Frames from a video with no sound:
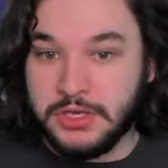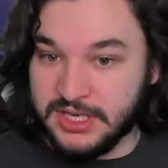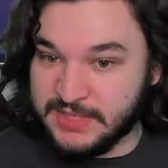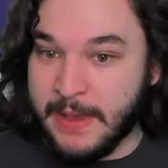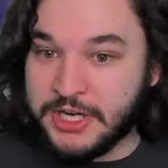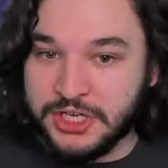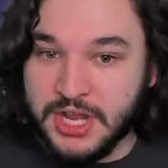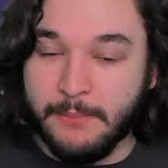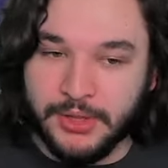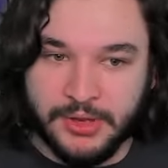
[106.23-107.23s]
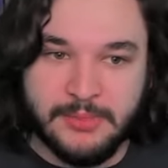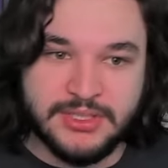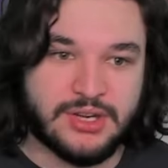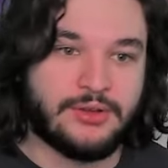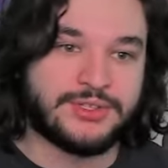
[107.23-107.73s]
especially ability
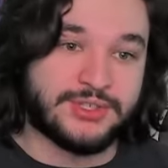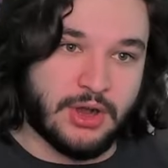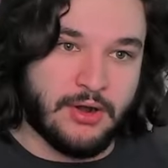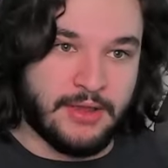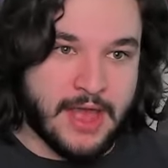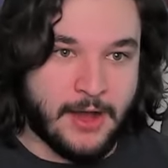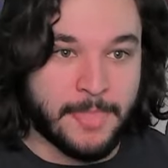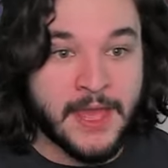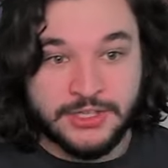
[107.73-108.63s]
materials starting out.